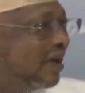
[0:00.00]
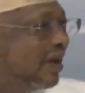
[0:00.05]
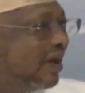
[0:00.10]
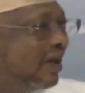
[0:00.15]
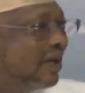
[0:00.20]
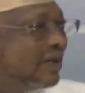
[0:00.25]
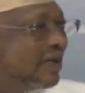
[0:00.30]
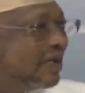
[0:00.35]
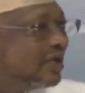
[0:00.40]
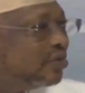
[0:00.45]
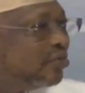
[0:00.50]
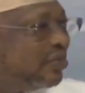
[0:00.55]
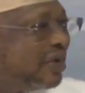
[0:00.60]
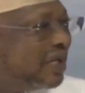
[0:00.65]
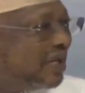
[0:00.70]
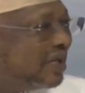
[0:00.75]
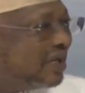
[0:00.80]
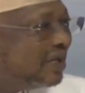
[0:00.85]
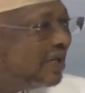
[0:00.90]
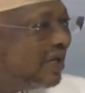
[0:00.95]
It has
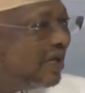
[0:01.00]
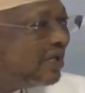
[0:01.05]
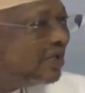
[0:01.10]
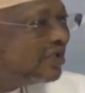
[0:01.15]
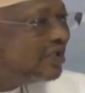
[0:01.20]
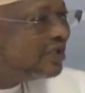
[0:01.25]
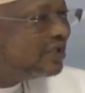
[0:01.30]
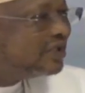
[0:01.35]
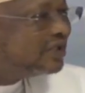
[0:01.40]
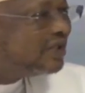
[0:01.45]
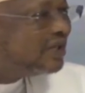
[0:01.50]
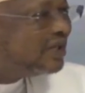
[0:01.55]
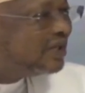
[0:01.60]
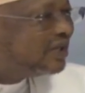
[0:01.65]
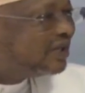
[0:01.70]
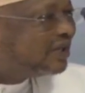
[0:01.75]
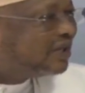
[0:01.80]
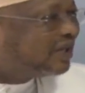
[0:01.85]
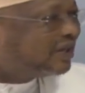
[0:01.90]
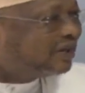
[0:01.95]
weakened the agency,
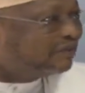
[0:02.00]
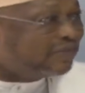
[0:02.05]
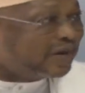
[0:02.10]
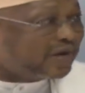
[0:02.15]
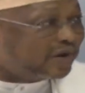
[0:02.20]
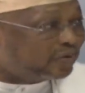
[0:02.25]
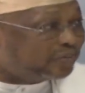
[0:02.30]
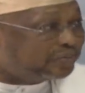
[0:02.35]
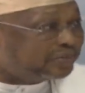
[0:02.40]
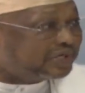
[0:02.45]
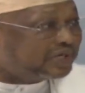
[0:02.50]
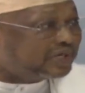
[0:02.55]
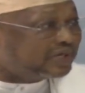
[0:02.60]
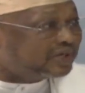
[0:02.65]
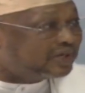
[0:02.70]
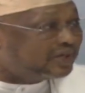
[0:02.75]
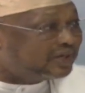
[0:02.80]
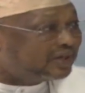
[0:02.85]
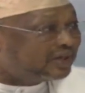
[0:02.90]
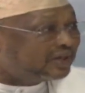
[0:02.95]
in my
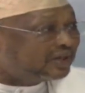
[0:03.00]
opinion.